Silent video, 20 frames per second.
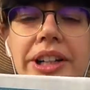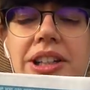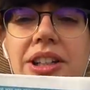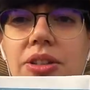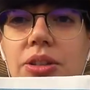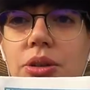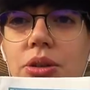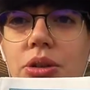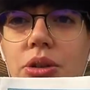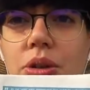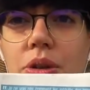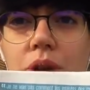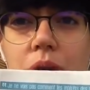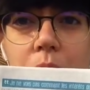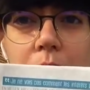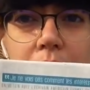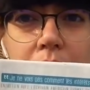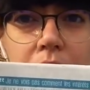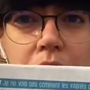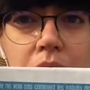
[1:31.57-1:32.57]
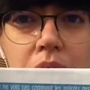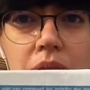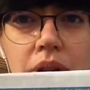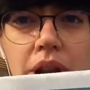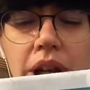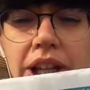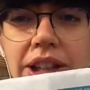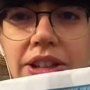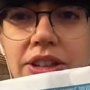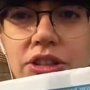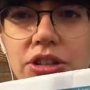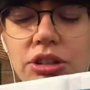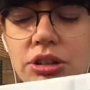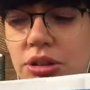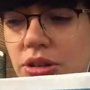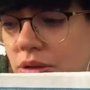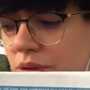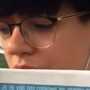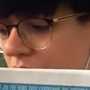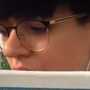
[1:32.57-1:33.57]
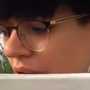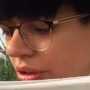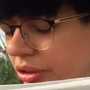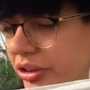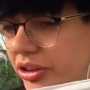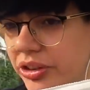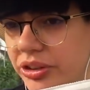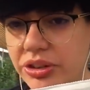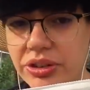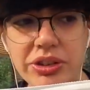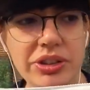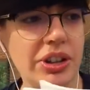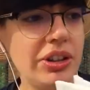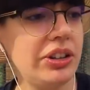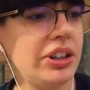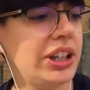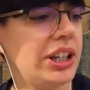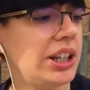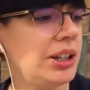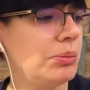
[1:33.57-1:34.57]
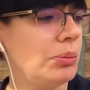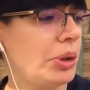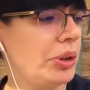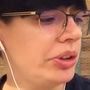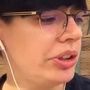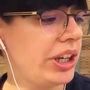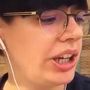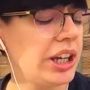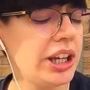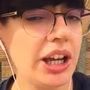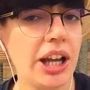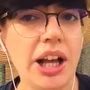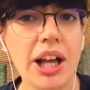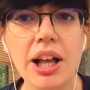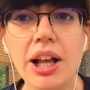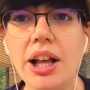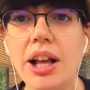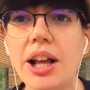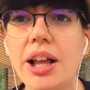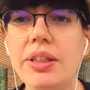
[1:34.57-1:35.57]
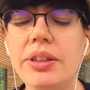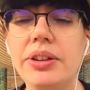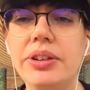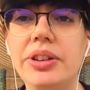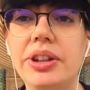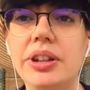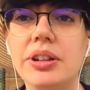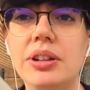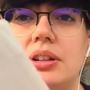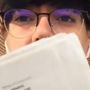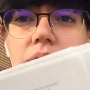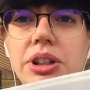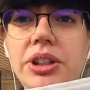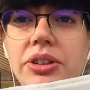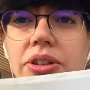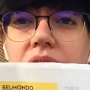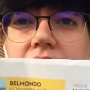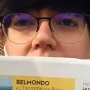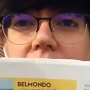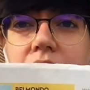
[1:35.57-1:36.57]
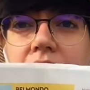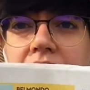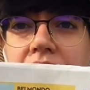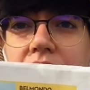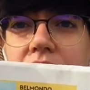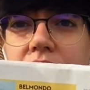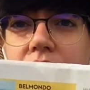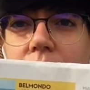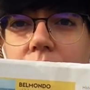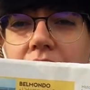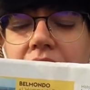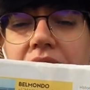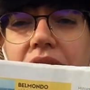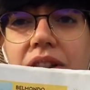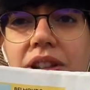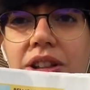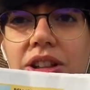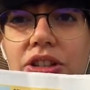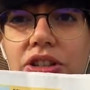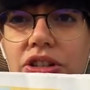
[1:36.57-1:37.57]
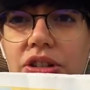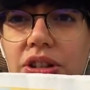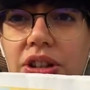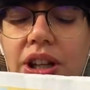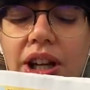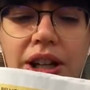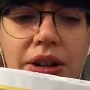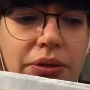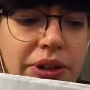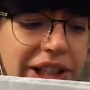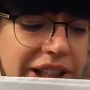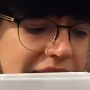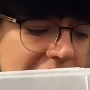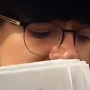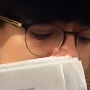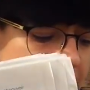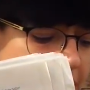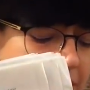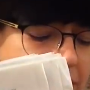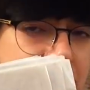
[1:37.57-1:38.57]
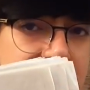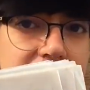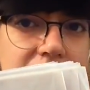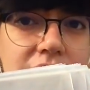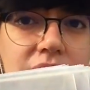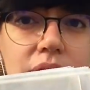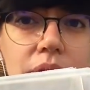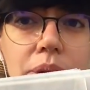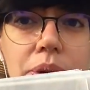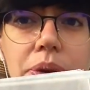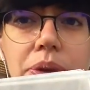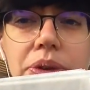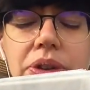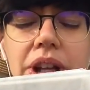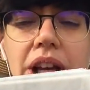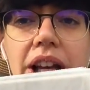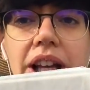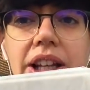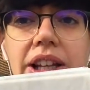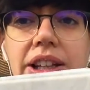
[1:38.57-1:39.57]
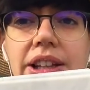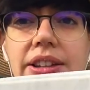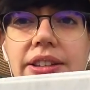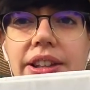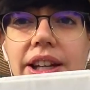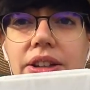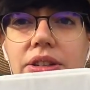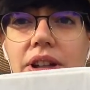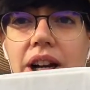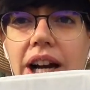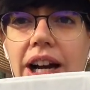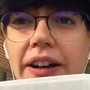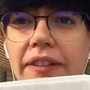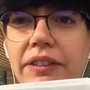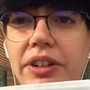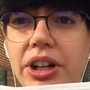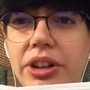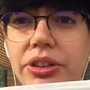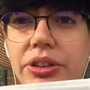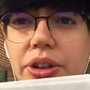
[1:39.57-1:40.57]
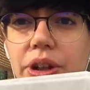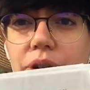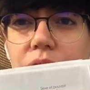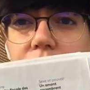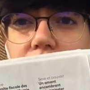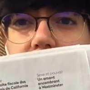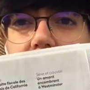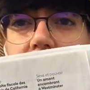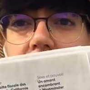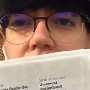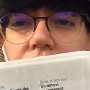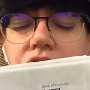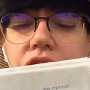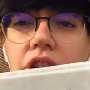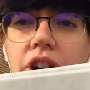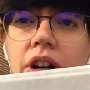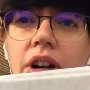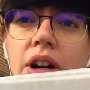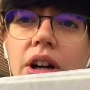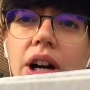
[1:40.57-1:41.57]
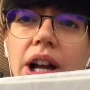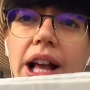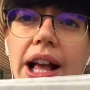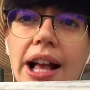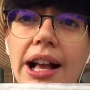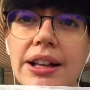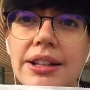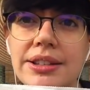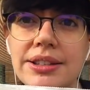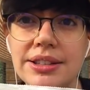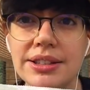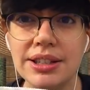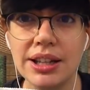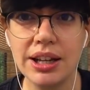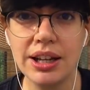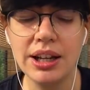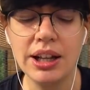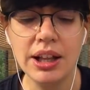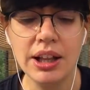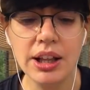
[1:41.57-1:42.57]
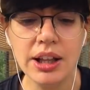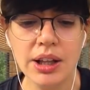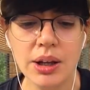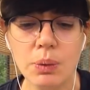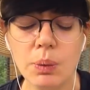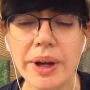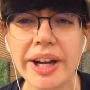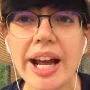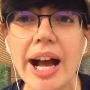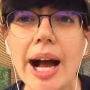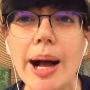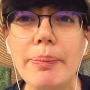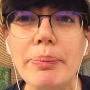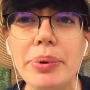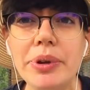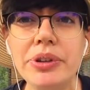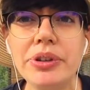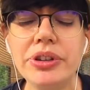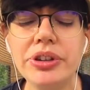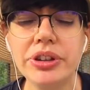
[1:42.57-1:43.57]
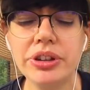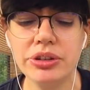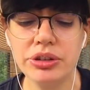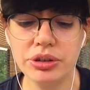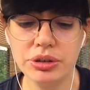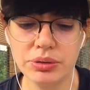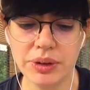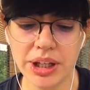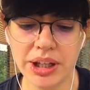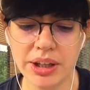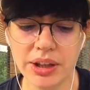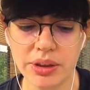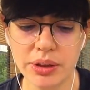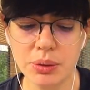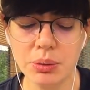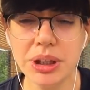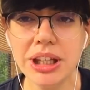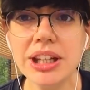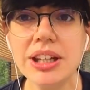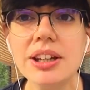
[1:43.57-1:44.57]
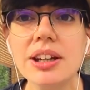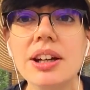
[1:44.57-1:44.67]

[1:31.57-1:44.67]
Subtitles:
is the normal edition for Sunday and Monday, and the second one is the weekend edition. And what I like in those is that you have lots of culture and what happened during the week.